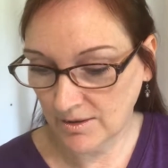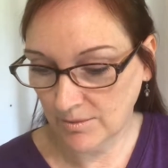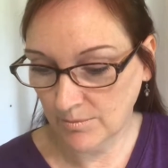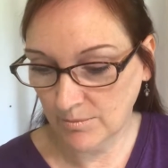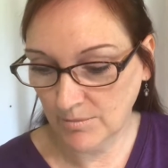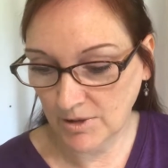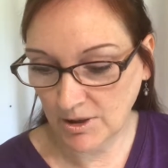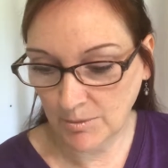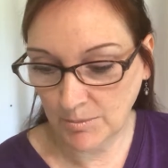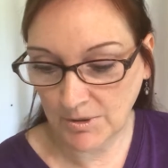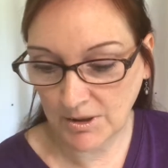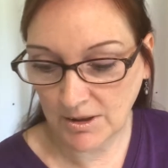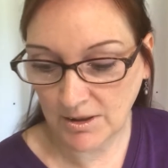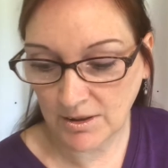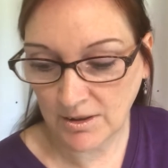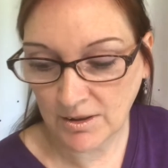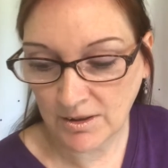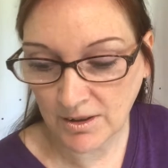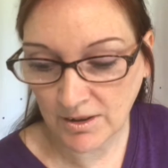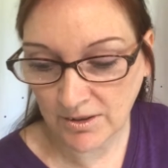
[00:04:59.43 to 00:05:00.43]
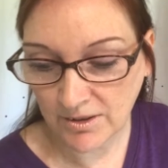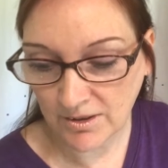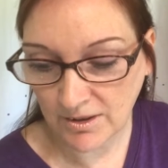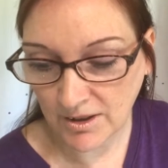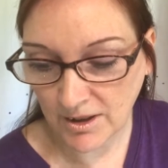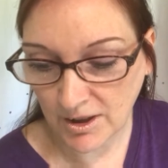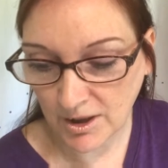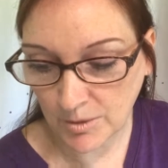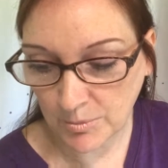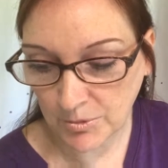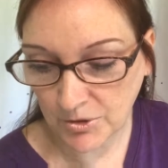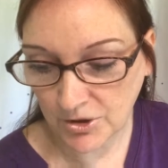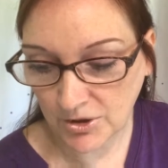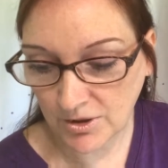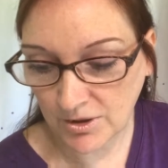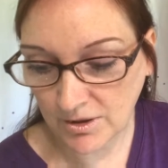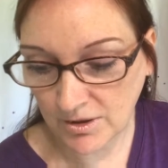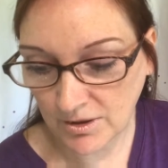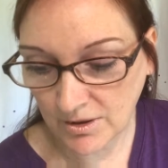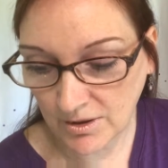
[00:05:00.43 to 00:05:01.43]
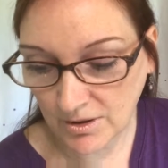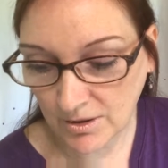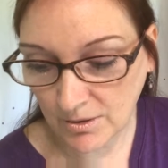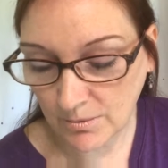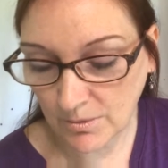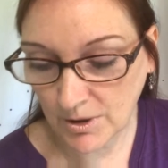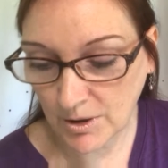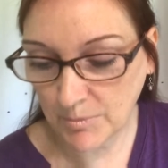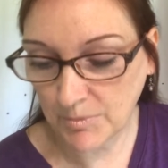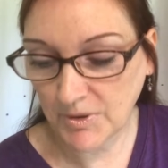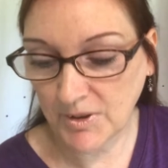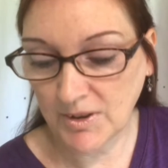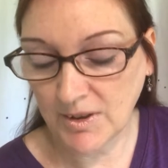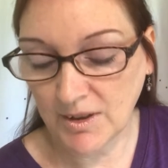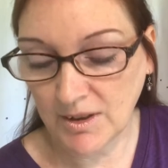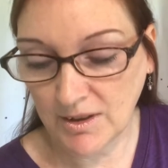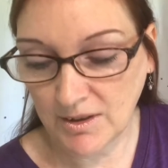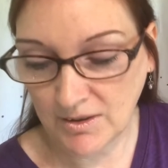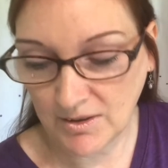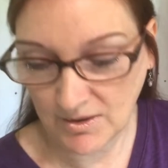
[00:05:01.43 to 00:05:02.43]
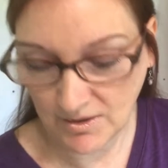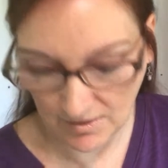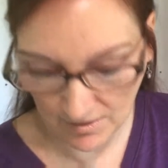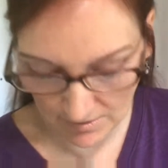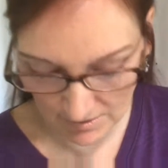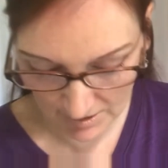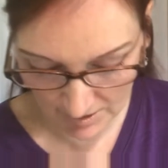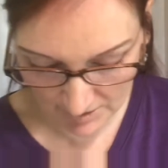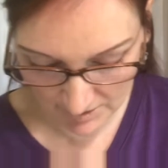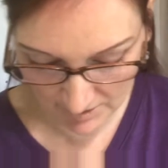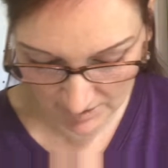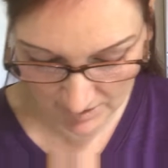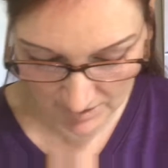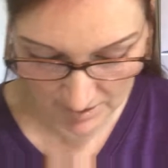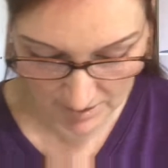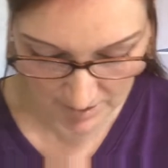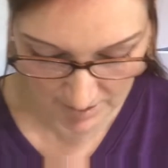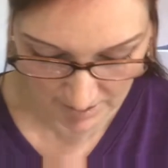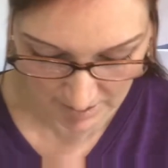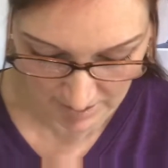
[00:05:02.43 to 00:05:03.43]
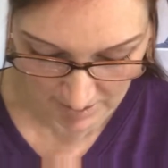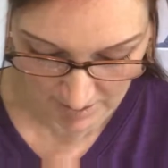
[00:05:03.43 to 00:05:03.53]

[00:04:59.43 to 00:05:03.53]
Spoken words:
maybe another option on the website. So let's see.